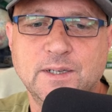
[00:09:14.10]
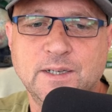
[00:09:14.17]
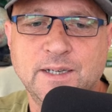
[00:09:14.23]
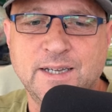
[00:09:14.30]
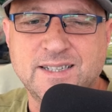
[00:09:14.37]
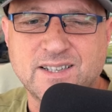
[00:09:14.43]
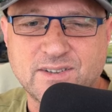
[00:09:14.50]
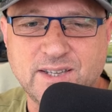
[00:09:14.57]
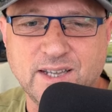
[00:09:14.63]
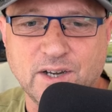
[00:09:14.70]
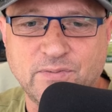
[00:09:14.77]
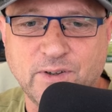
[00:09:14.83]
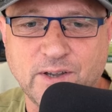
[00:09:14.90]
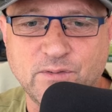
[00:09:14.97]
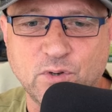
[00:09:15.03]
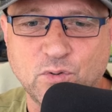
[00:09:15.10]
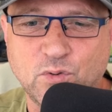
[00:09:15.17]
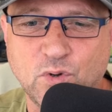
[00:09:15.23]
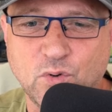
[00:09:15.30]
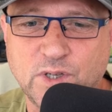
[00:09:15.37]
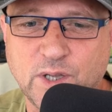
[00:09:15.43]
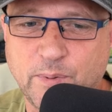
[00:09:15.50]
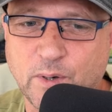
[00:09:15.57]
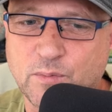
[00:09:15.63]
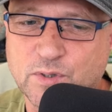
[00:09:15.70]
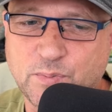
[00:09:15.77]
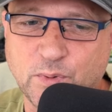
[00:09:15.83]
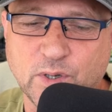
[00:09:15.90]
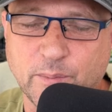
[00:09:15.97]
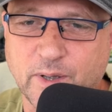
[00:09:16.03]
He is a 35 year old goalkeeper. We
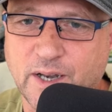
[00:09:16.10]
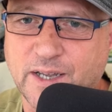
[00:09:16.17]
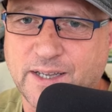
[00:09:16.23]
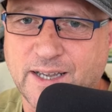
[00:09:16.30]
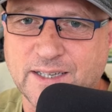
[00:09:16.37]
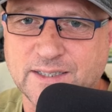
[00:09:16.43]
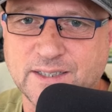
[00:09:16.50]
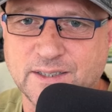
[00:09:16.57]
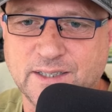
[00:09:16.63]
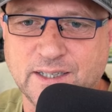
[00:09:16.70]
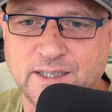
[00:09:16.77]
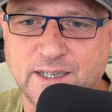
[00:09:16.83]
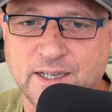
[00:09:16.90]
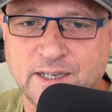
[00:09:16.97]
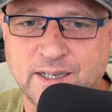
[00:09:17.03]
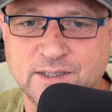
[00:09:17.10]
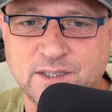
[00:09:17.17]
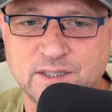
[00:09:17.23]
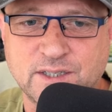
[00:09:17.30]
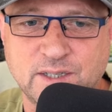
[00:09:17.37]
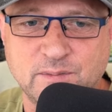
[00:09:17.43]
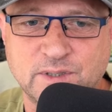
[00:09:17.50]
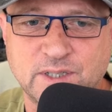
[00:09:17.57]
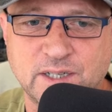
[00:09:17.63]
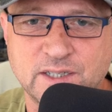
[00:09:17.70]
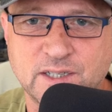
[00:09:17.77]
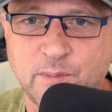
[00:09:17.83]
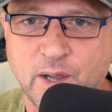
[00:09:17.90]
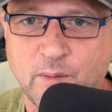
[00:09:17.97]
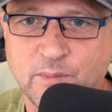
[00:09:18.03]
spoke about it yesterday, and it does seem there
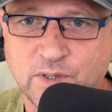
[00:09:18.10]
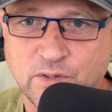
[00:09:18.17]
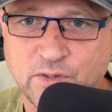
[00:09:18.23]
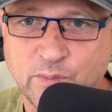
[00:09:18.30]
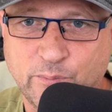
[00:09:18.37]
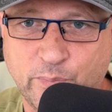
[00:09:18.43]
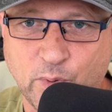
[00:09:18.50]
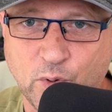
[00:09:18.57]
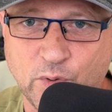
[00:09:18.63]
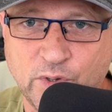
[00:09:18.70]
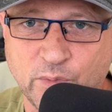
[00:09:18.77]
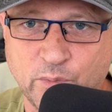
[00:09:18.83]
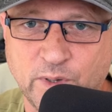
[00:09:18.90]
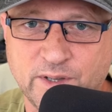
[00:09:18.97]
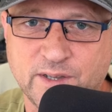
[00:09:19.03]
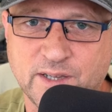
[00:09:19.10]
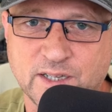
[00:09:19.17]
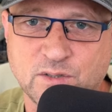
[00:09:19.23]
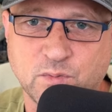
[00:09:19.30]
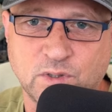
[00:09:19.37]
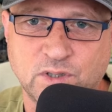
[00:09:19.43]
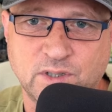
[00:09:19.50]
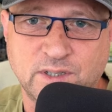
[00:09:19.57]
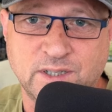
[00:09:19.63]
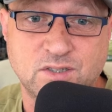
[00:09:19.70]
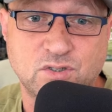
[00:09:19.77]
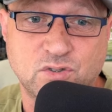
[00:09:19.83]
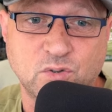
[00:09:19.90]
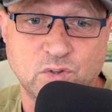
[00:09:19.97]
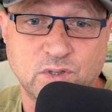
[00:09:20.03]
is a bit of meat on the bone with this one, this
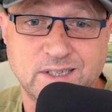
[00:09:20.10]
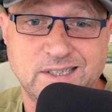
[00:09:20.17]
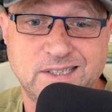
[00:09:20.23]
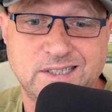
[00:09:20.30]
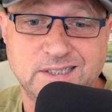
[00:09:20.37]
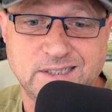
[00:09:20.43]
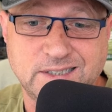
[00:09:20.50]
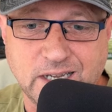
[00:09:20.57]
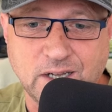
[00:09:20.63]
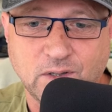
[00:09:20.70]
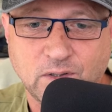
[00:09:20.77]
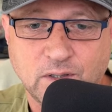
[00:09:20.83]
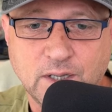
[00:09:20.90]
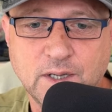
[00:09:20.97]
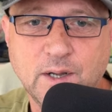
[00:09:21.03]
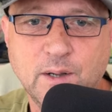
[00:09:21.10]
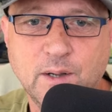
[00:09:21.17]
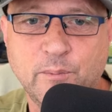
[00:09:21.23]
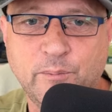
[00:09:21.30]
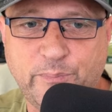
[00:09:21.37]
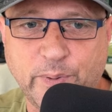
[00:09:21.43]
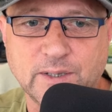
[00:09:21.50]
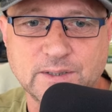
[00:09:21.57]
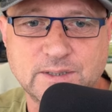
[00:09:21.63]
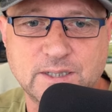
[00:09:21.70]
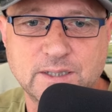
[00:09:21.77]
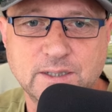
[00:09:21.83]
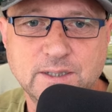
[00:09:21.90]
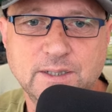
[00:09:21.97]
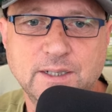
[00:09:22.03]
story still.
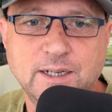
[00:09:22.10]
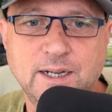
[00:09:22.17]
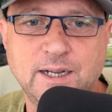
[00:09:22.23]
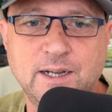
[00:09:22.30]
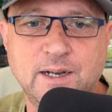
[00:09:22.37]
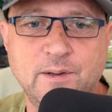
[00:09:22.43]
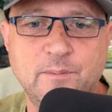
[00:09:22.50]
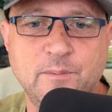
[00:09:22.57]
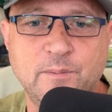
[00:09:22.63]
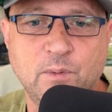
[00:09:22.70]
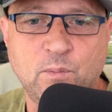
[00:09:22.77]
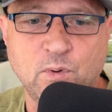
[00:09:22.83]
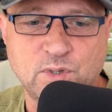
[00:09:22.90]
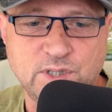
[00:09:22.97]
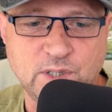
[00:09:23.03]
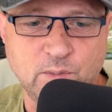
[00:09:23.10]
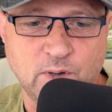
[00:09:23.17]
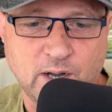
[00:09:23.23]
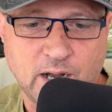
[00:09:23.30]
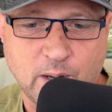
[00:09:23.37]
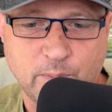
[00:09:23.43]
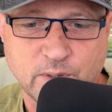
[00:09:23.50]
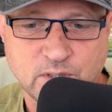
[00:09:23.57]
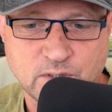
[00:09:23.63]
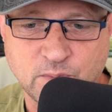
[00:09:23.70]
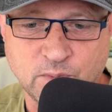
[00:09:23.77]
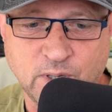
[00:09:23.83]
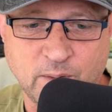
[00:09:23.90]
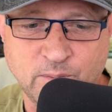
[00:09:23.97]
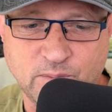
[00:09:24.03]
But um, we'll see what happens.
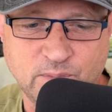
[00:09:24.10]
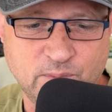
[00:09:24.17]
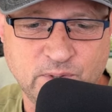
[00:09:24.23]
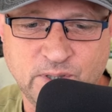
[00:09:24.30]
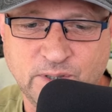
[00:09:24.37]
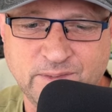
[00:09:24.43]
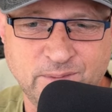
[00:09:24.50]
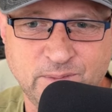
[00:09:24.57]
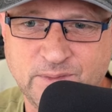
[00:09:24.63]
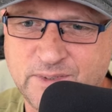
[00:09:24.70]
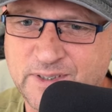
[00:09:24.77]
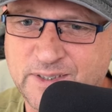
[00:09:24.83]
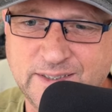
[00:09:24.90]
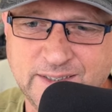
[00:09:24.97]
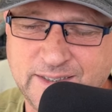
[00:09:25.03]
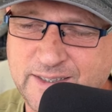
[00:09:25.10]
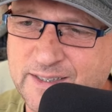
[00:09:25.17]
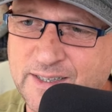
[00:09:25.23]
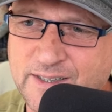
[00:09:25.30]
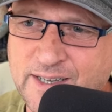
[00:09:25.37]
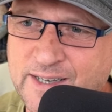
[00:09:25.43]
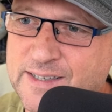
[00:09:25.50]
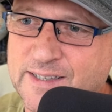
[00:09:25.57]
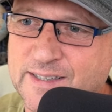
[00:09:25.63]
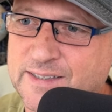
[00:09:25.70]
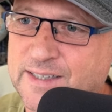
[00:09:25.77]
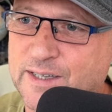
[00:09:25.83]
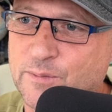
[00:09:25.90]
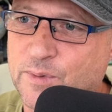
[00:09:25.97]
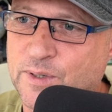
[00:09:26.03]
I'm, at the end of the
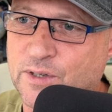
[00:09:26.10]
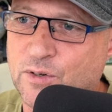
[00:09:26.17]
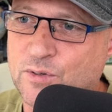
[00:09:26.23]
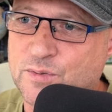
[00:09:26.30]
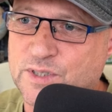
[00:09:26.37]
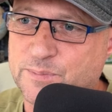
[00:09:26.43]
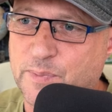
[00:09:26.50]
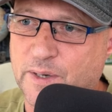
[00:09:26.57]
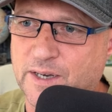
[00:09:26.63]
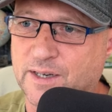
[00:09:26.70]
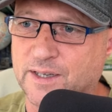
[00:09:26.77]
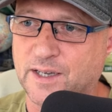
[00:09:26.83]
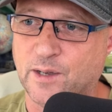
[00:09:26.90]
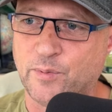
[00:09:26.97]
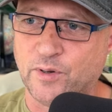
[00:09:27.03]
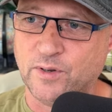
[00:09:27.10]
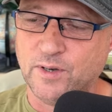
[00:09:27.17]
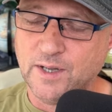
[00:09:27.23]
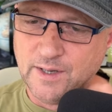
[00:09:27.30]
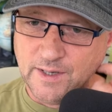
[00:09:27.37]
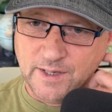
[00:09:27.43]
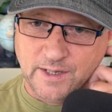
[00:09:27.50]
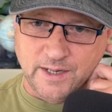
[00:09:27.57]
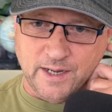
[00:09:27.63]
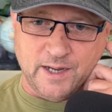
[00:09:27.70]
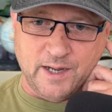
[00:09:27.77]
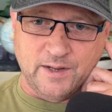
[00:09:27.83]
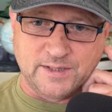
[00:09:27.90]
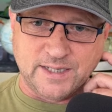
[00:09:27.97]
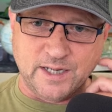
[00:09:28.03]
day, we can all speculate about
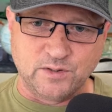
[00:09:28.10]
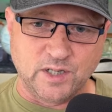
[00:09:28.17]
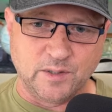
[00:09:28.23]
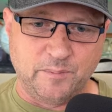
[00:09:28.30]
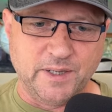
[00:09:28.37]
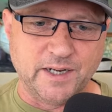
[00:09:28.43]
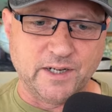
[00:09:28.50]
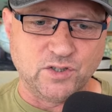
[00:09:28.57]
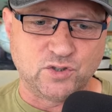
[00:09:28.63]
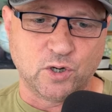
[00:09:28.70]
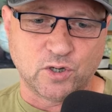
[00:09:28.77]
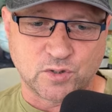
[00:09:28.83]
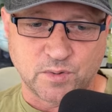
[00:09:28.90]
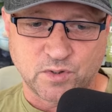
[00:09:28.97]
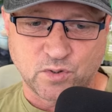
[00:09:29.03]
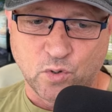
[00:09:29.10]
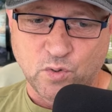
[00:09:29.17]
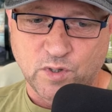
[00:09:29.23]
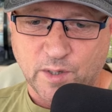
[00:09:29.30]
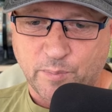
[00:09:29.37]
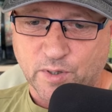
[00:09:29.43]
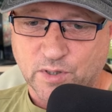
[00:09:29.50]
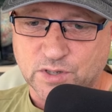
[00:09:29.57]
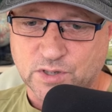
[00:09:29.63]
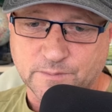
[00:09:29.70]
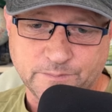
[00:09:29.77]
uh, Celtic being in talks with goalkeepers.